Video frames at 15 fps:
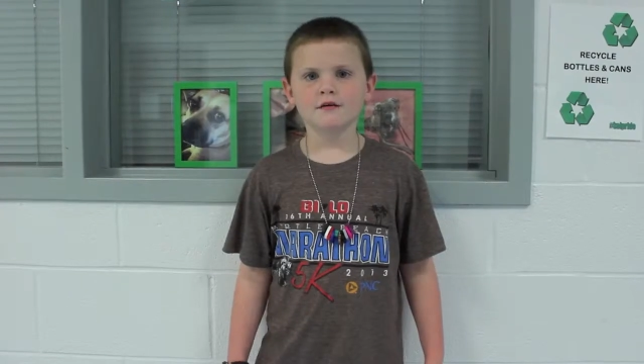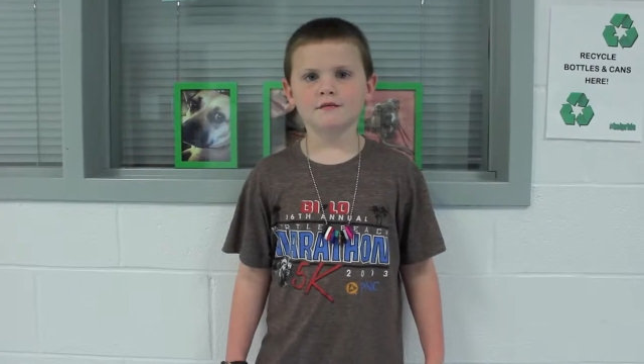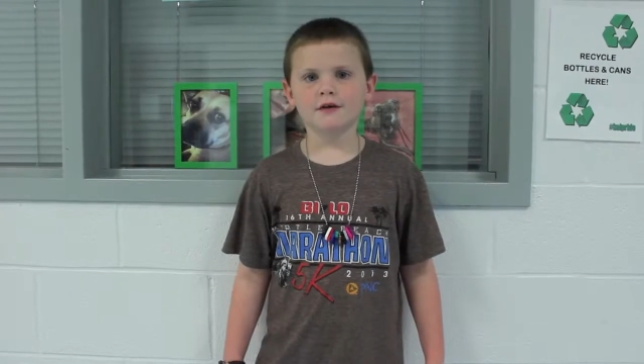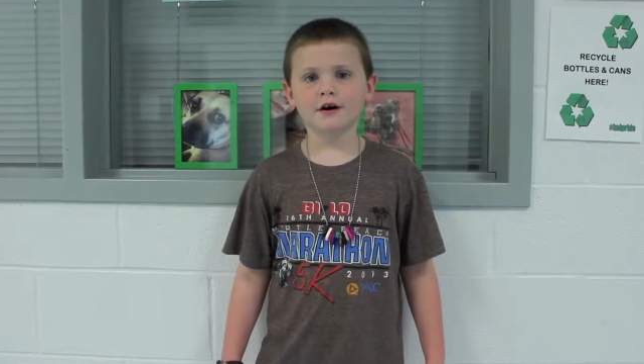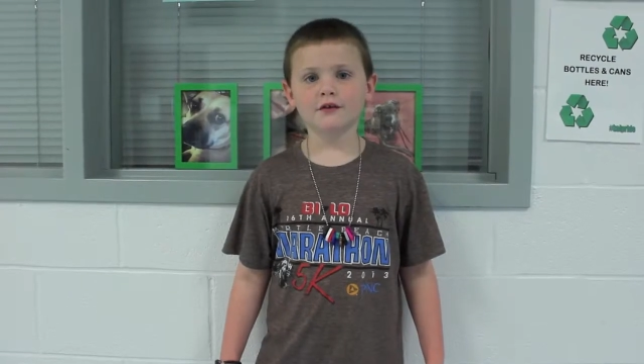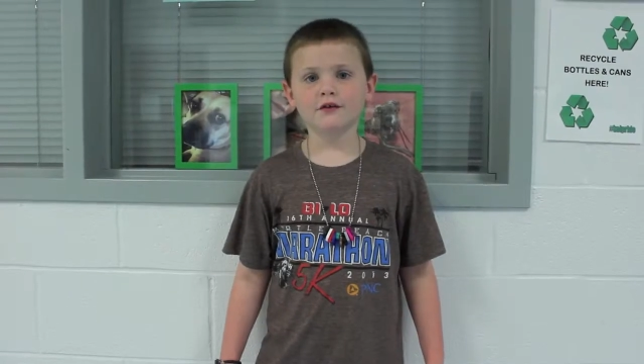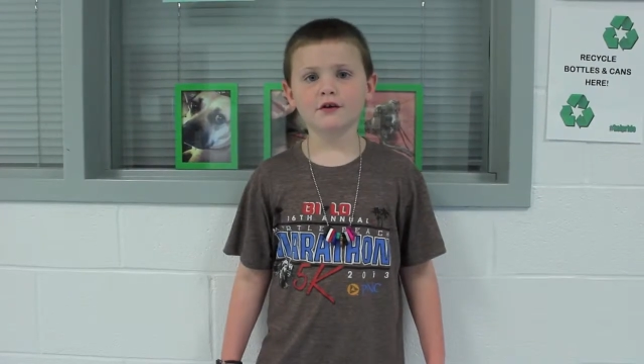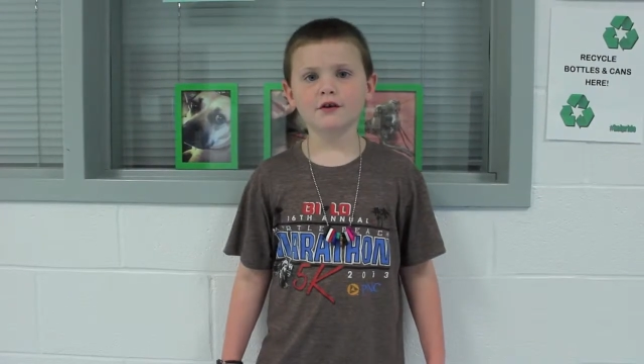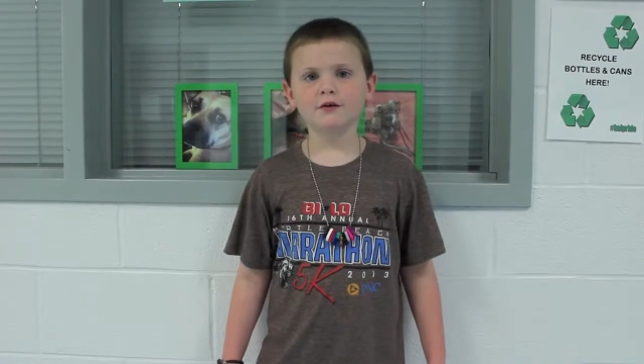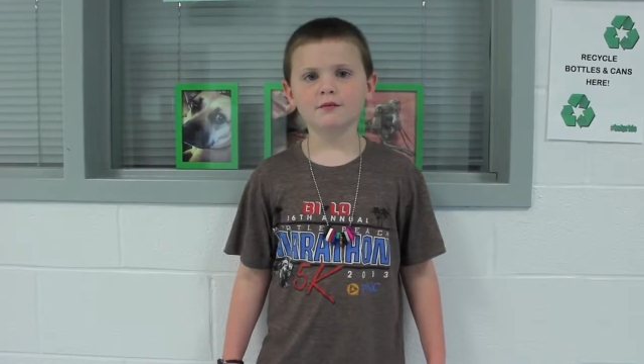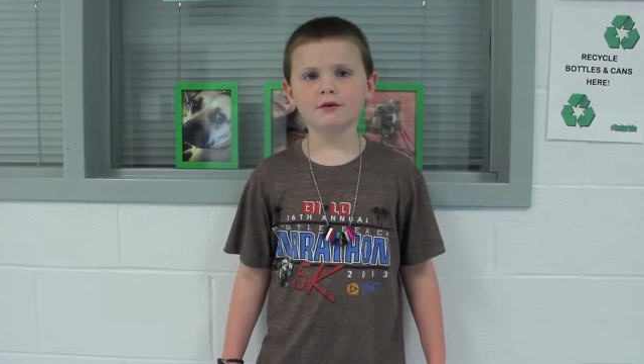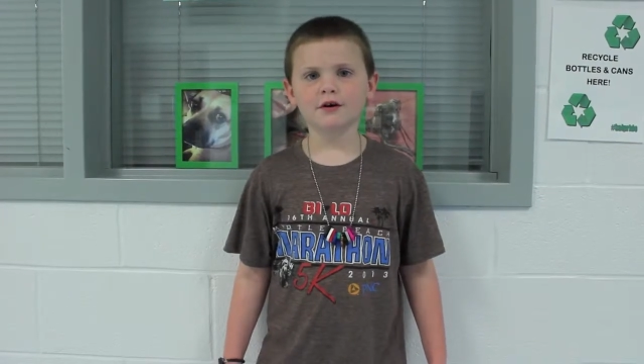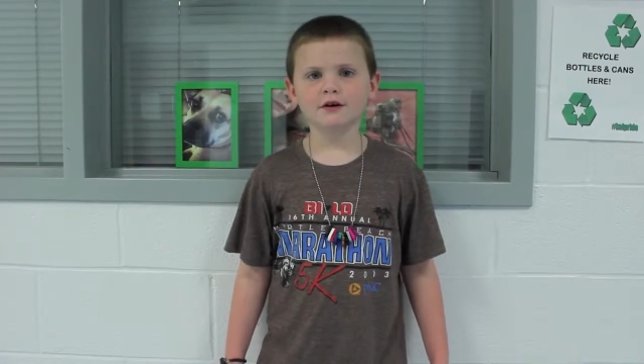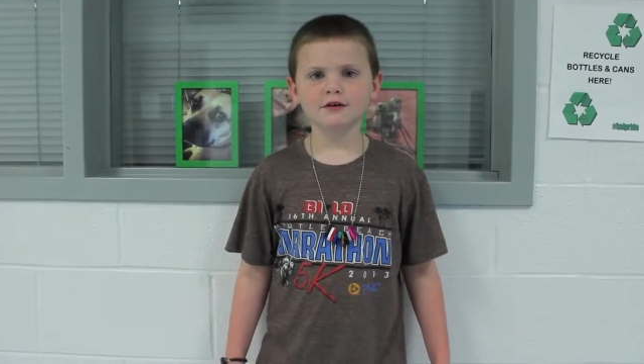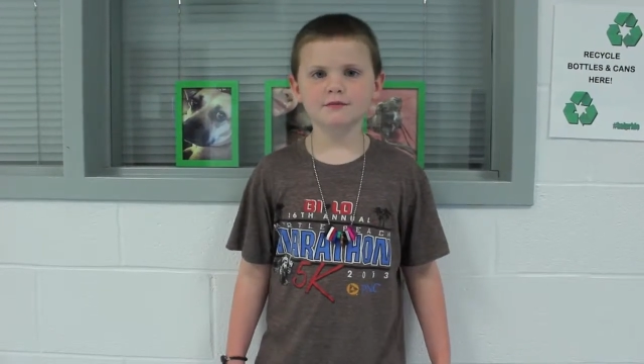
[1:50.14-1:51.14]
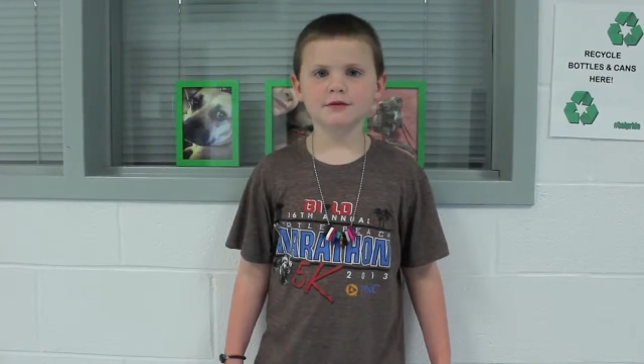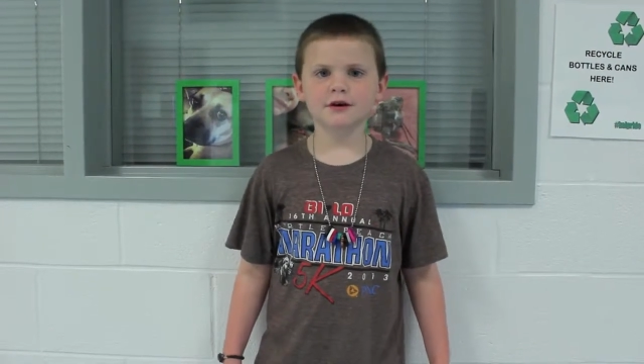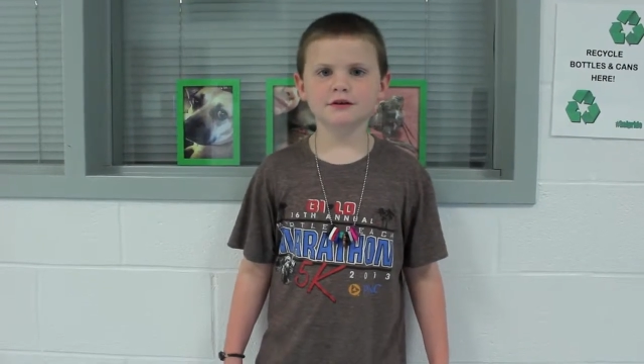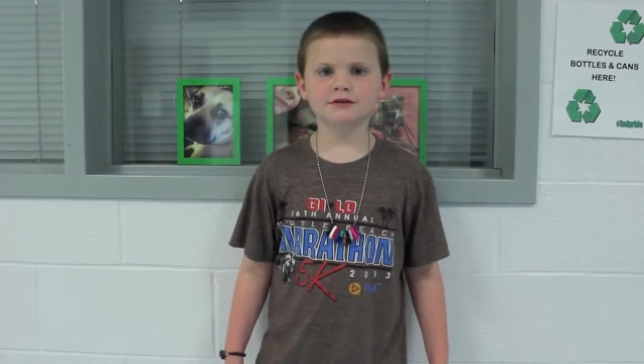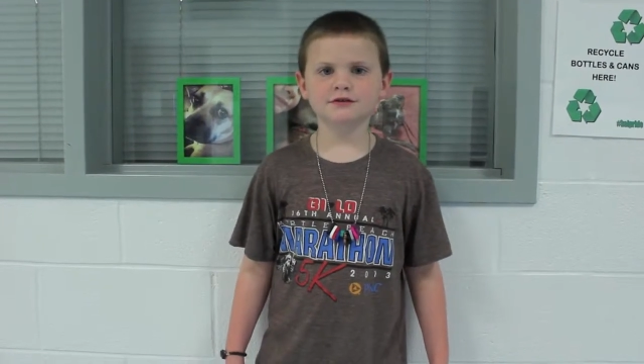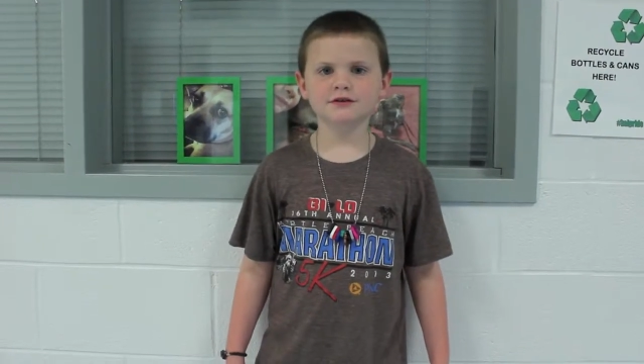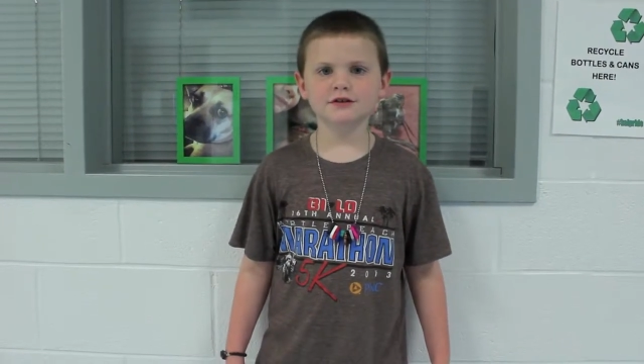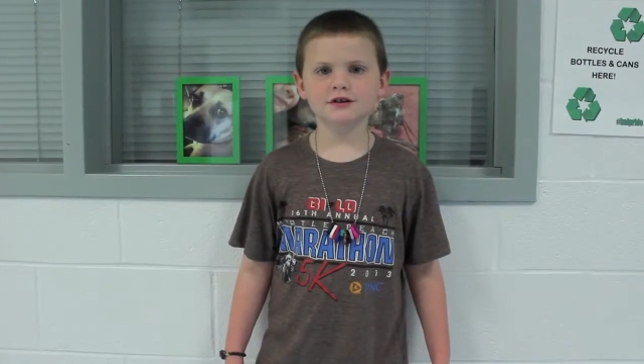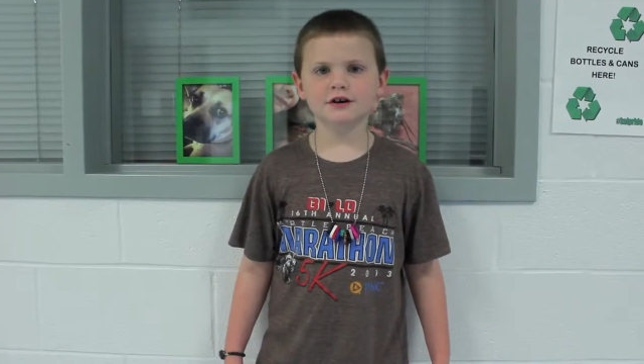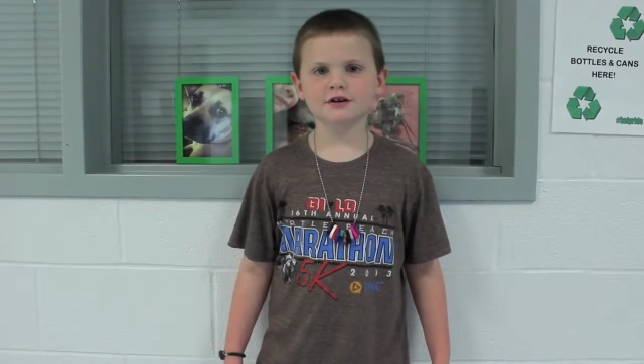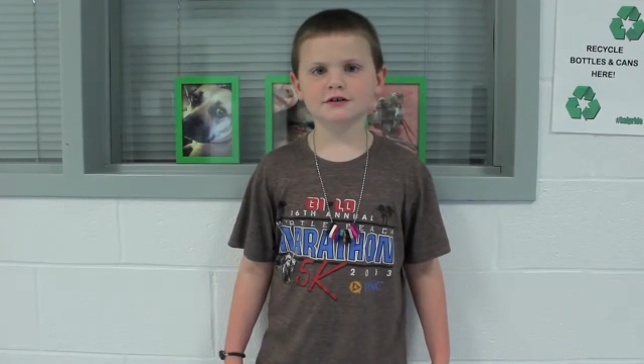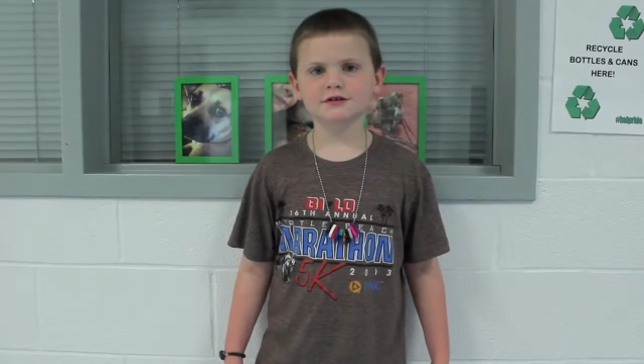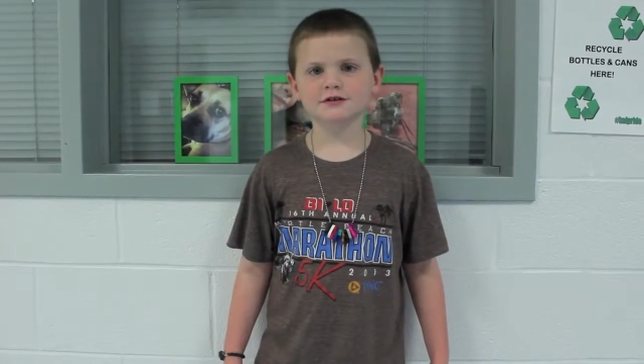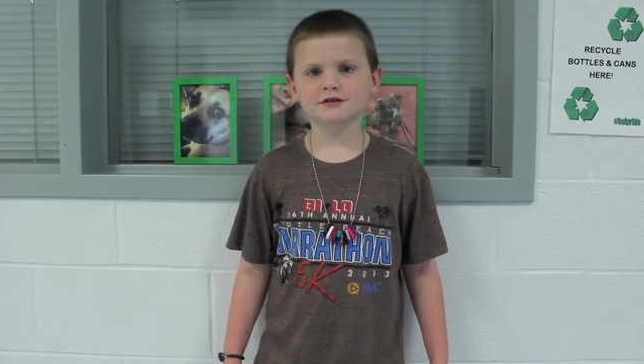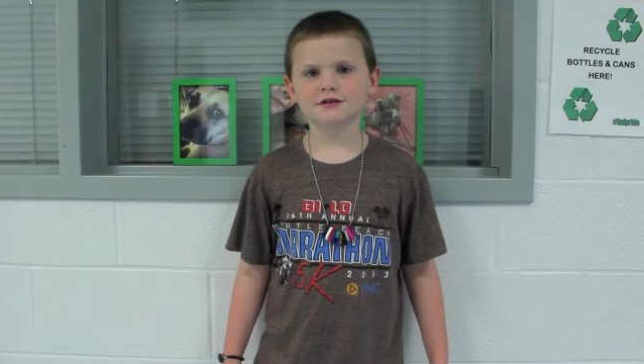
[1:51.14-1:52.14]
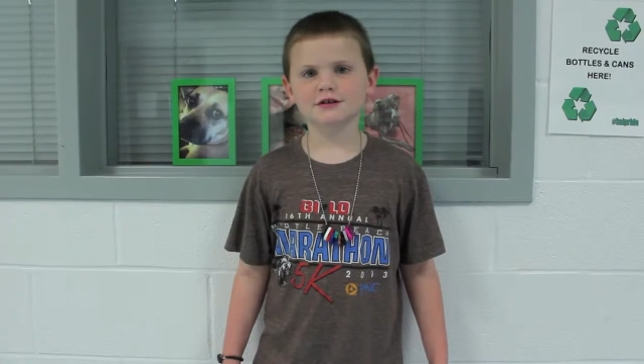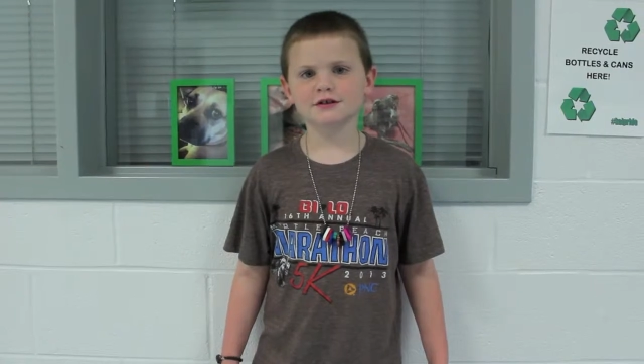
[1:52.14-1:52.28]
My favorite part about tree huggers